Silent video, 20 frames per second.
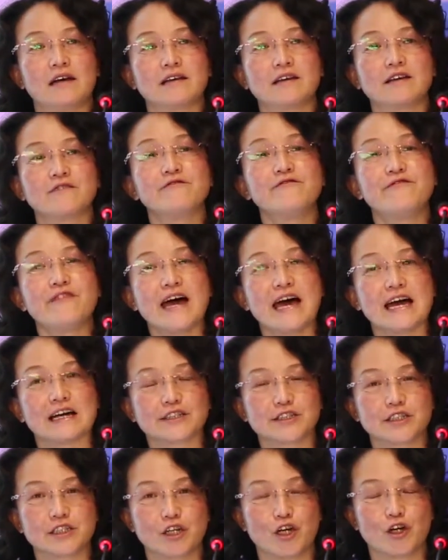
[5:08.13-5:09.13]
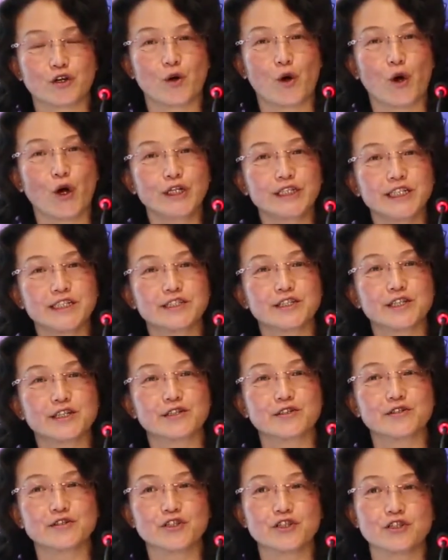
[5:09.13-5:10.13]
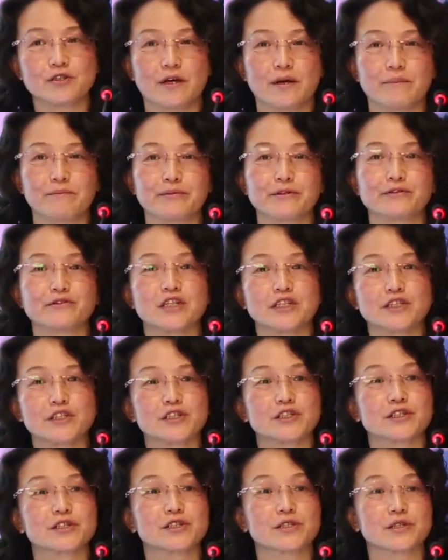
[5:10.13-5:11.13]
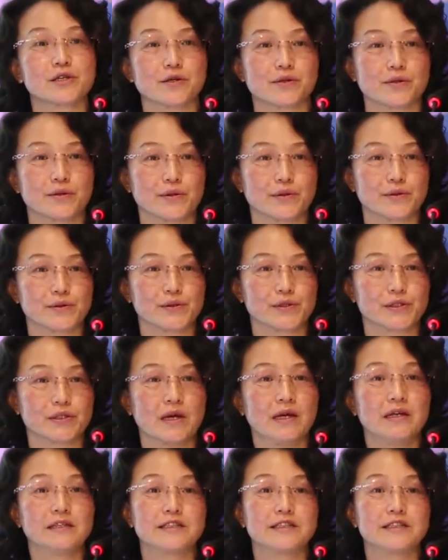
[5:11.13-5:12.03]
In fact, according to Buddhist serials,